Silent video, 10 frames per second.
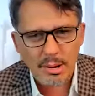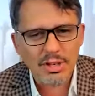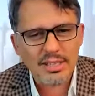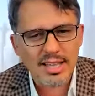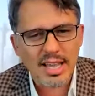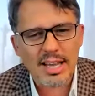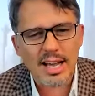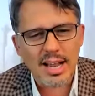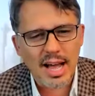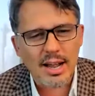I'm going to take
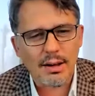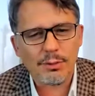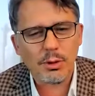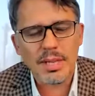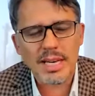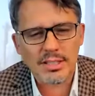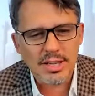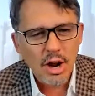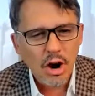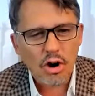a few minutes
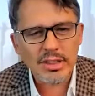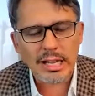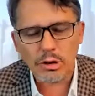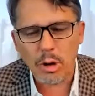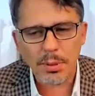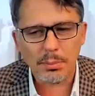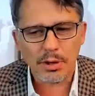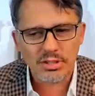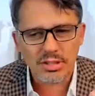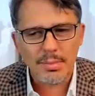on that topic
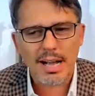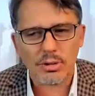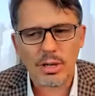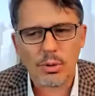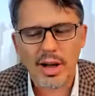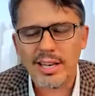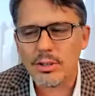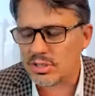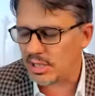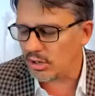because I'm actually quite
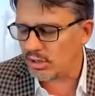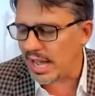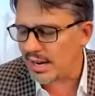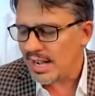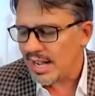interested in that.